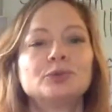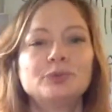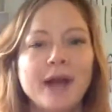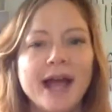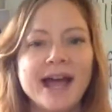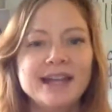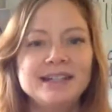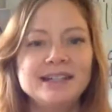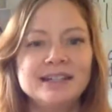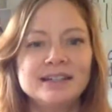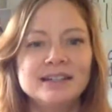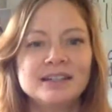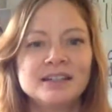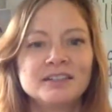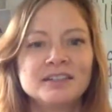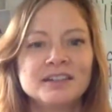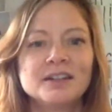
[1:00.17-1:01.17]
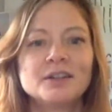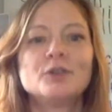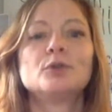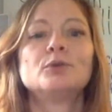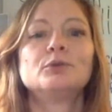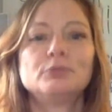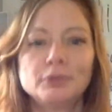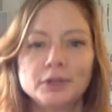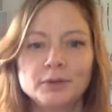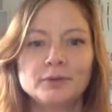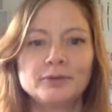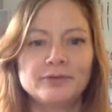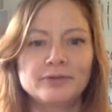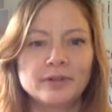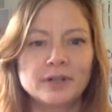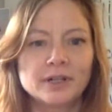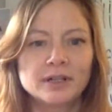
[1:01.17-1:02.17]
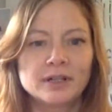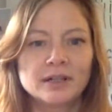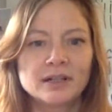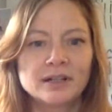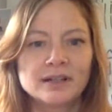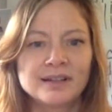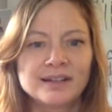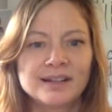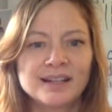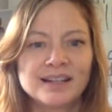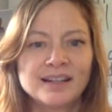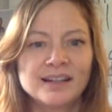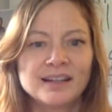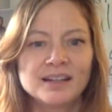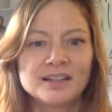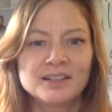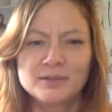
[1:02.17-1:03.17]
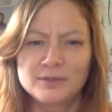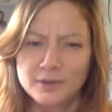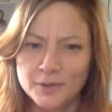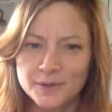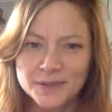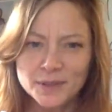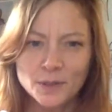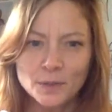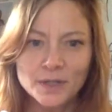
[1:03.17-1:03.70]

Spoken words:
red, roof. Do those two